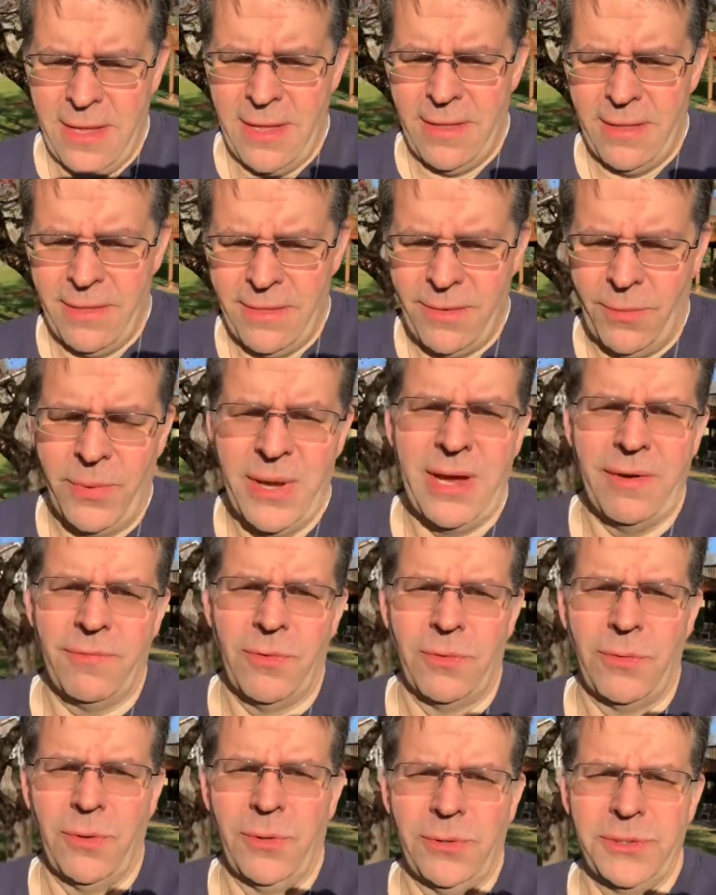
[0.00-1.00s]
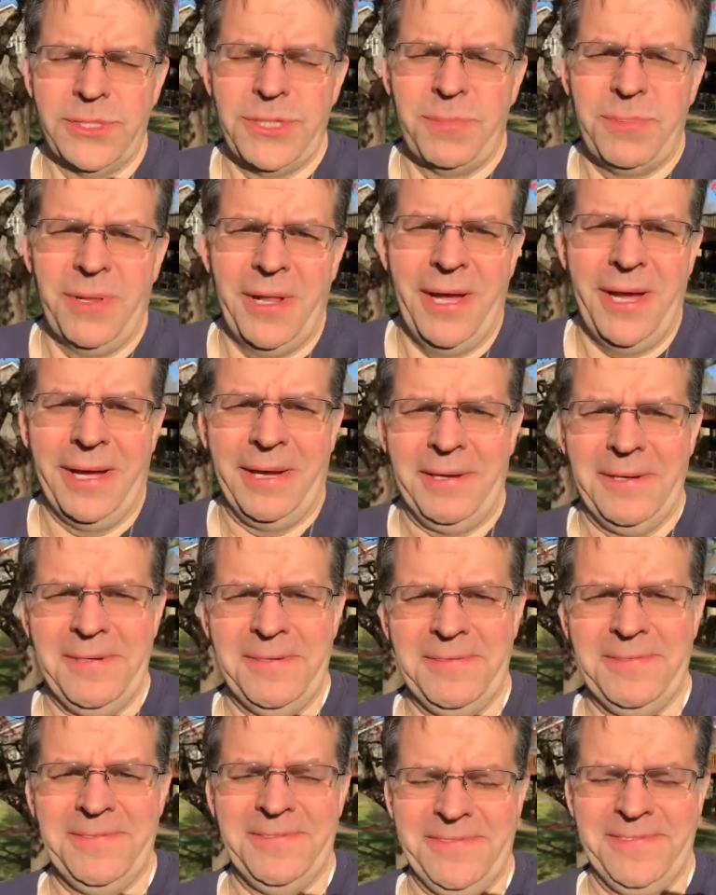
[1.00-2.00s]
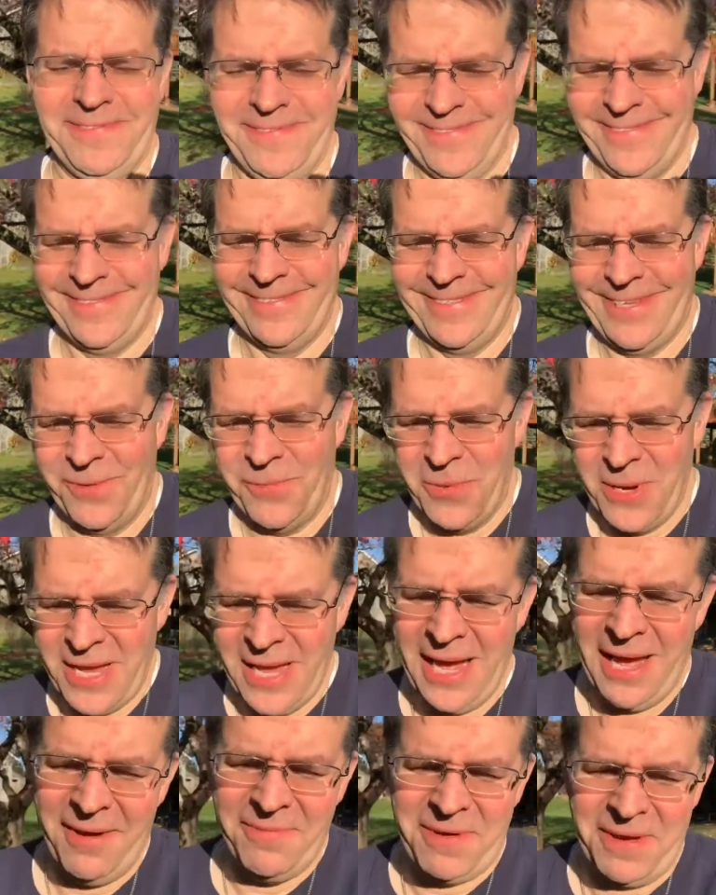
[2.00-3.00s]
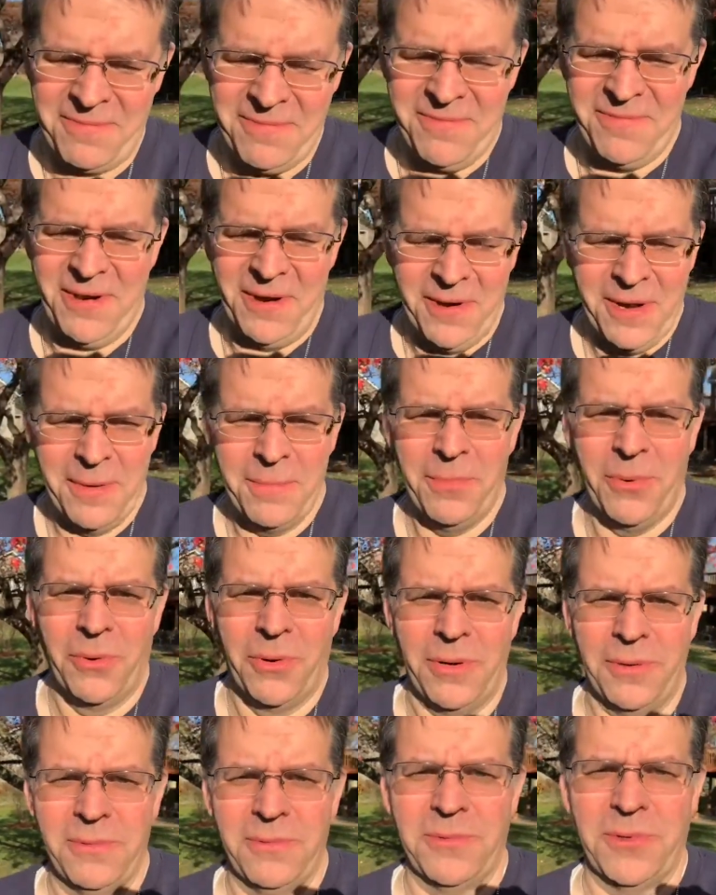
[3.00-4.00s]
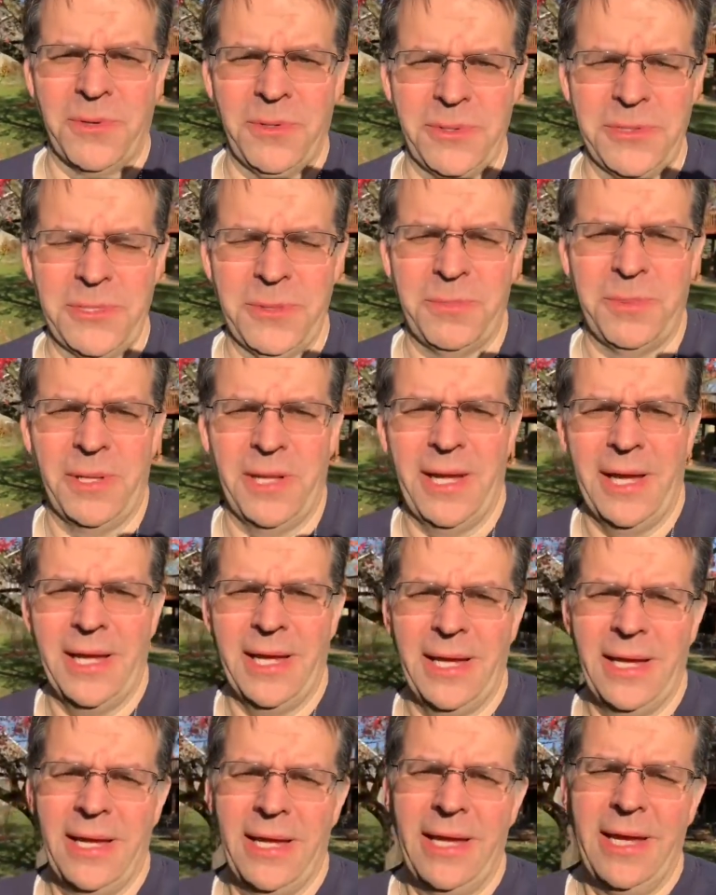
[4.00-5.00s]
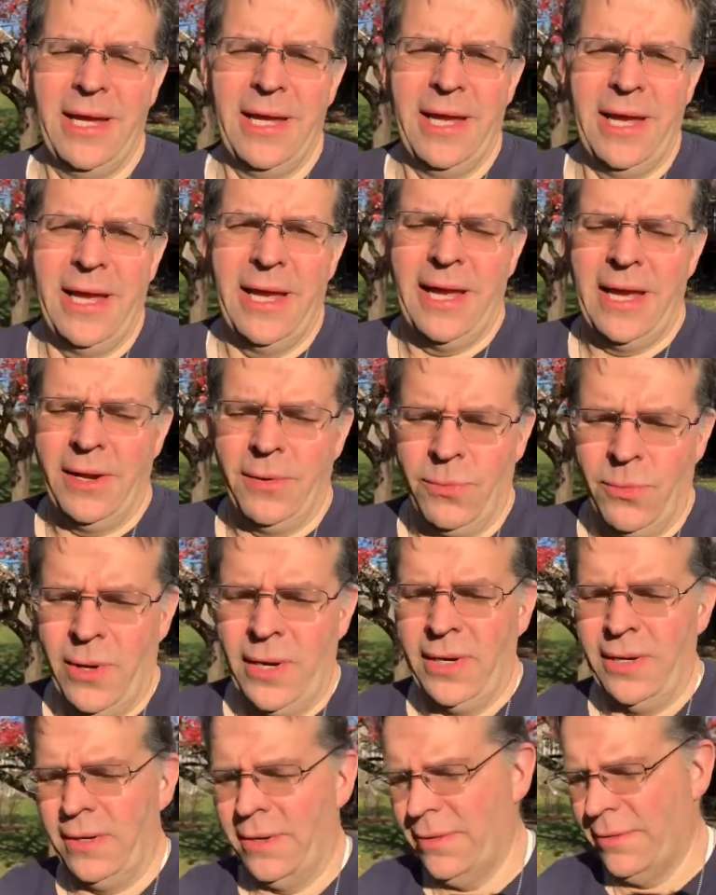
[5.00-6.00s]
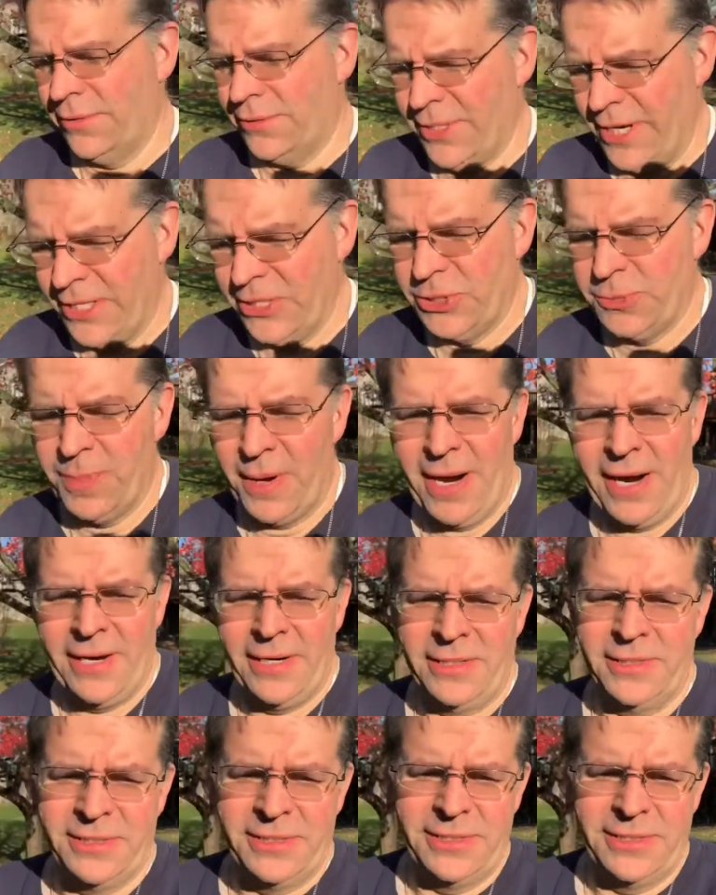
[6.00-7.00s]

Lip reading: we have a role to play, that we have a very important role to play in what transpires